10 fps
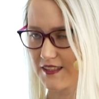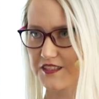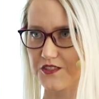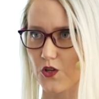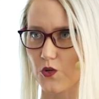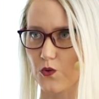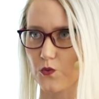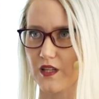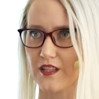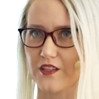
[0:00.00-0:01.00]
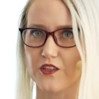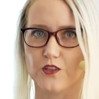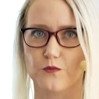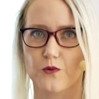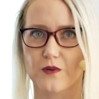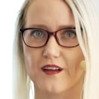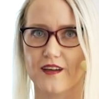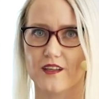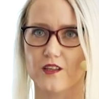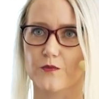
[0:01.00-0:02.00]
this is all well and good, but when
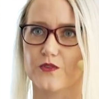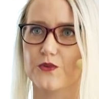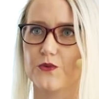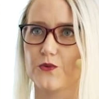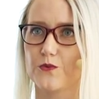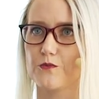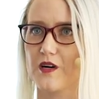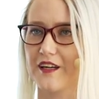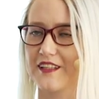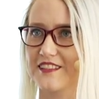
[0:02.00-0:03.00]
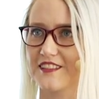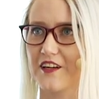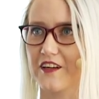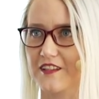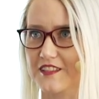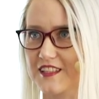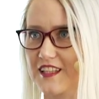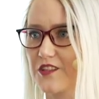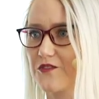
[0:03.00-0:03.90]
I come to my designers and